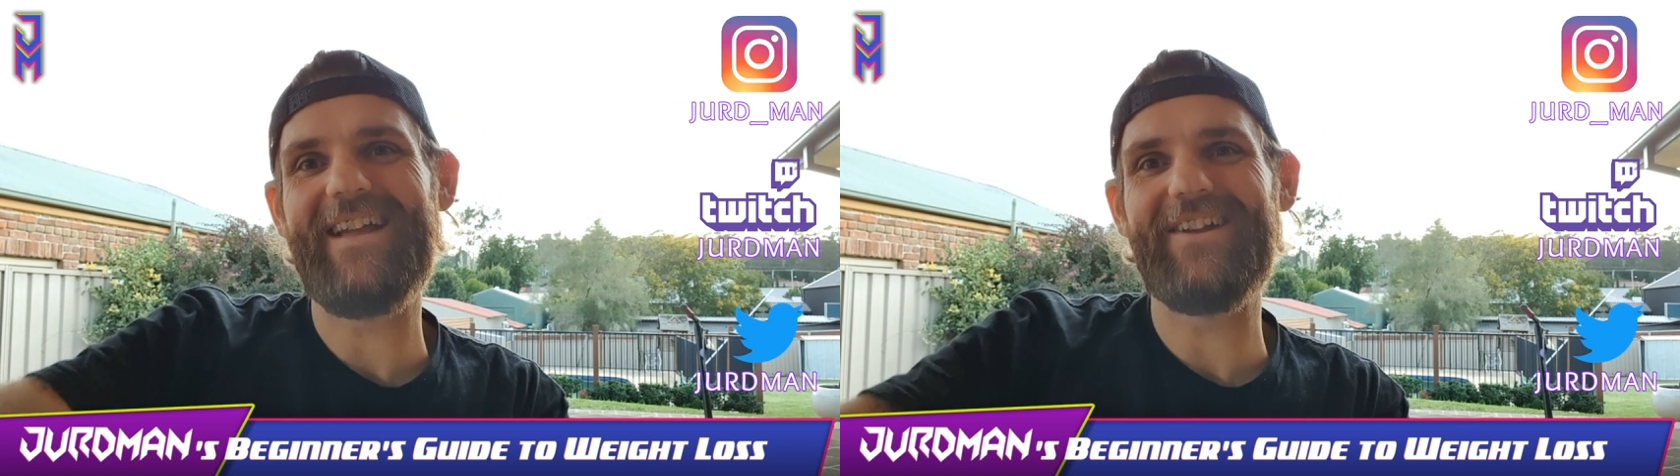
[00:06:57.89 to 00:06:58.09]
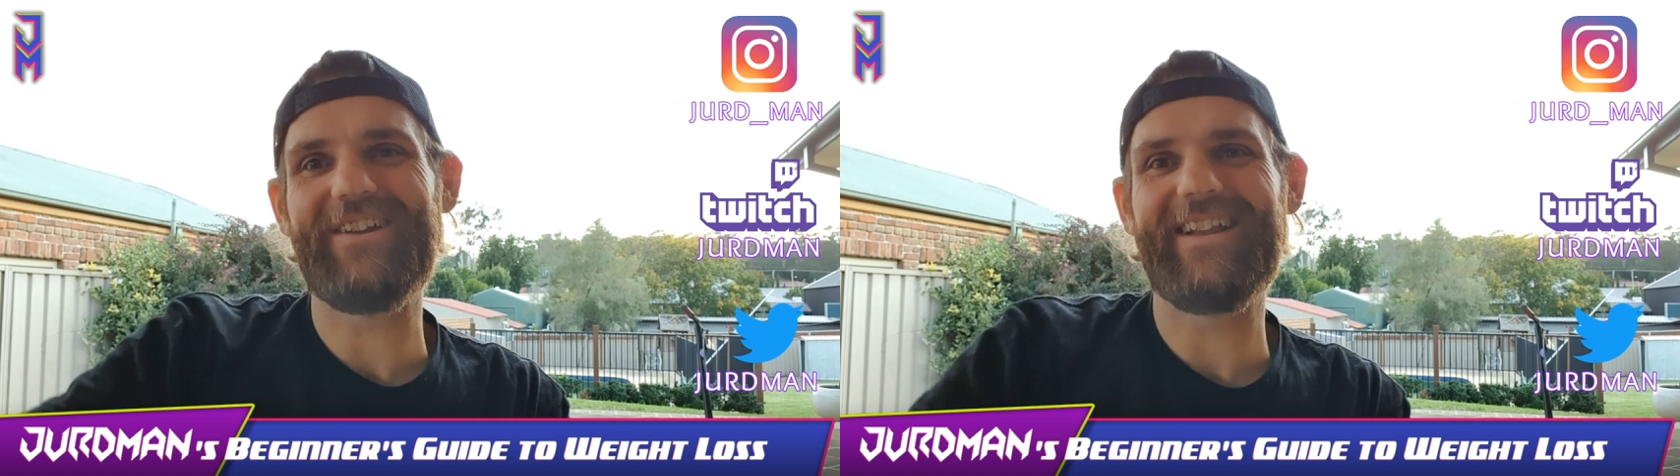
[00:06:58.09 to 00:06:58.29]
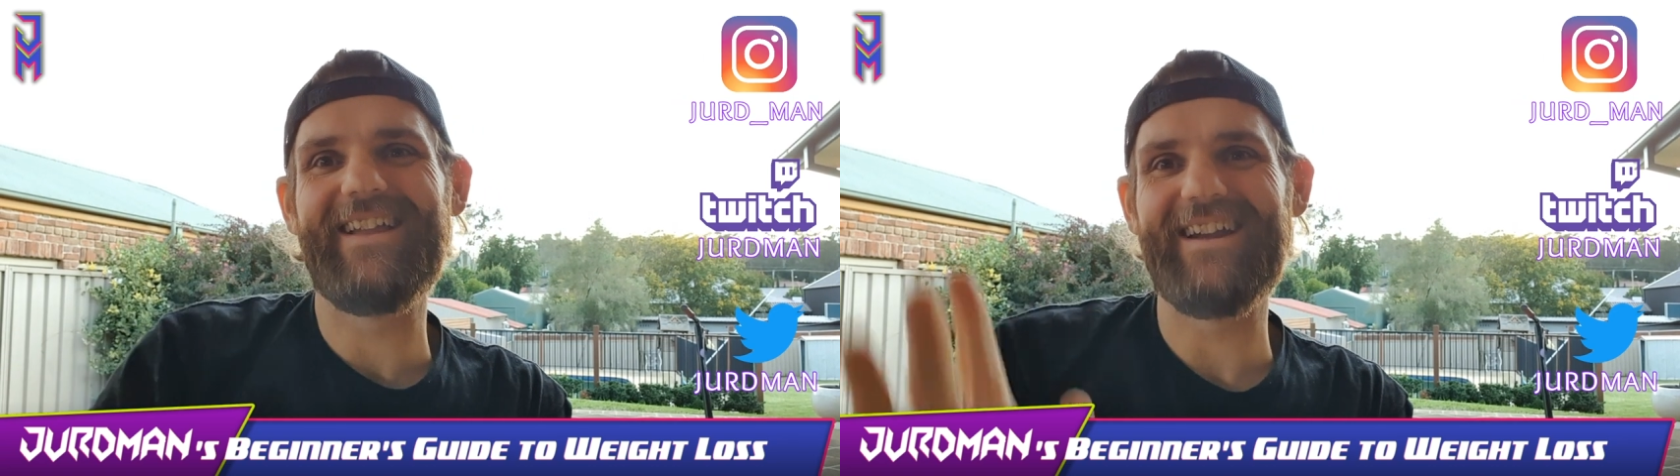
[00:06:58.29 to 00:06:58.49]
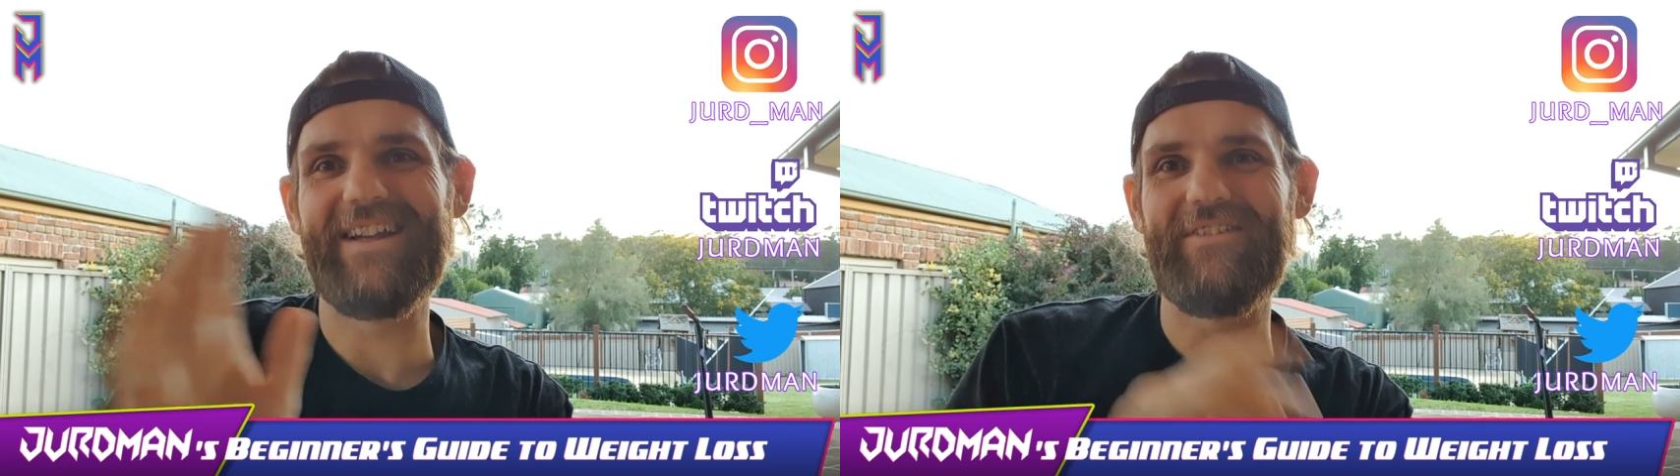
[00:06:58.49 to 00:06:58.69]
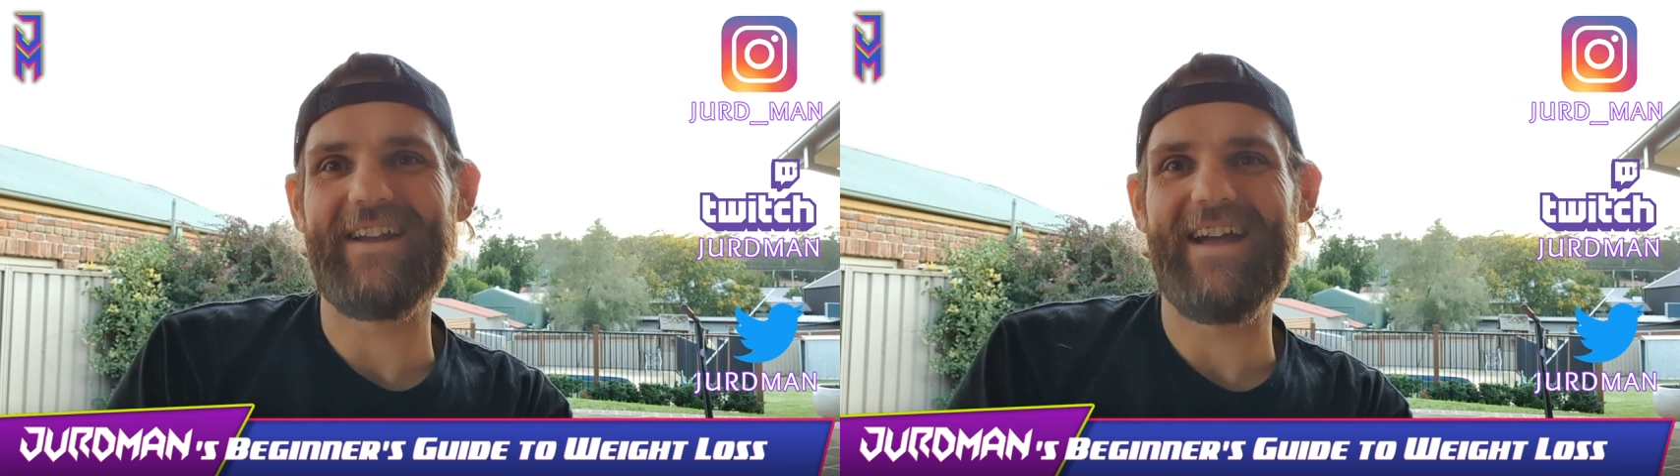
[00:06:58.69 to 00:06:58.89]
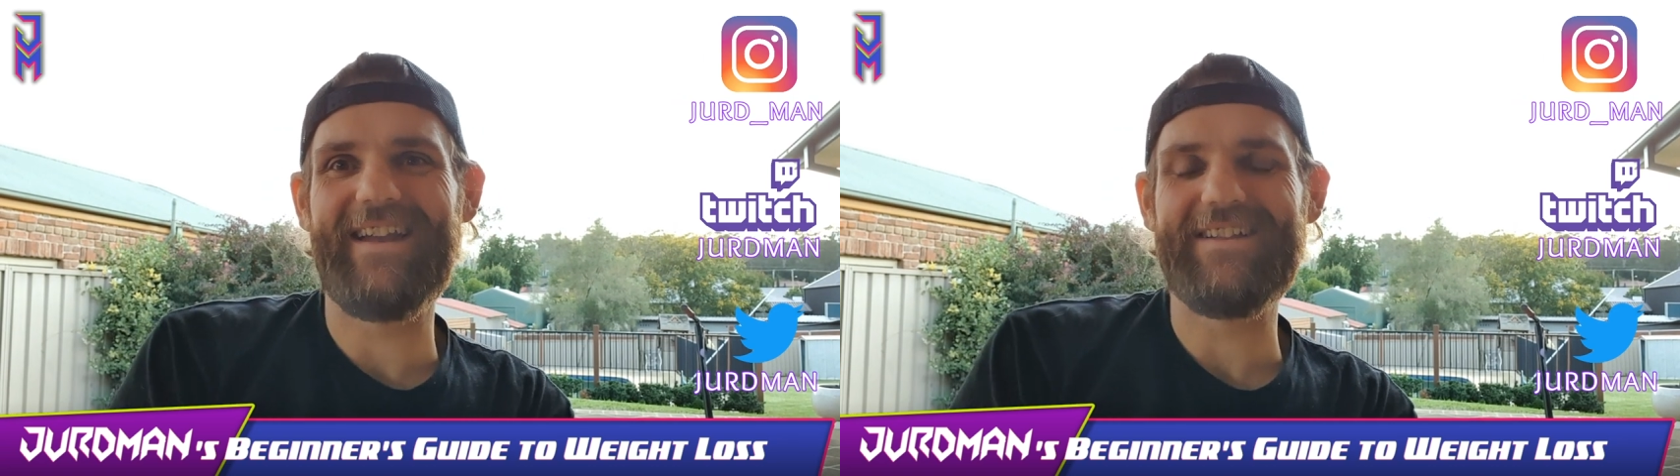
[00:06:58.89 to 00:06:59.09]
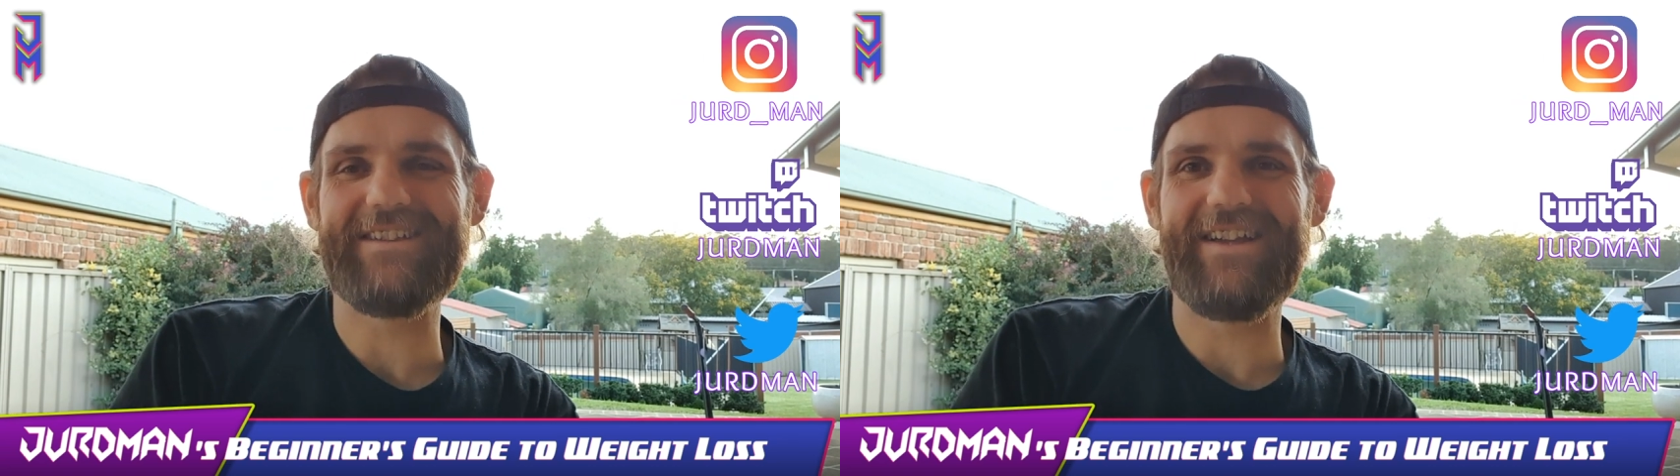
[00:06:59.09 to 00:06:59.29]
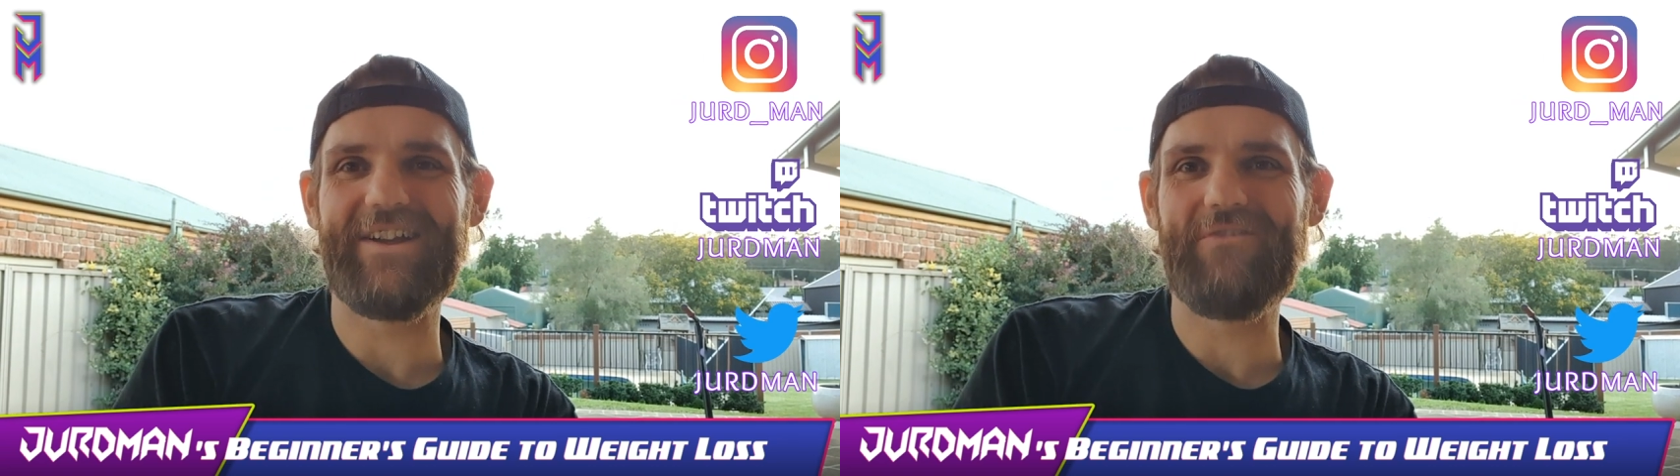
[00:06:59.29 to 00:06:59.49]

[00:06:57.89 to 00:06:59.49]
You got to clean it every now and then so you can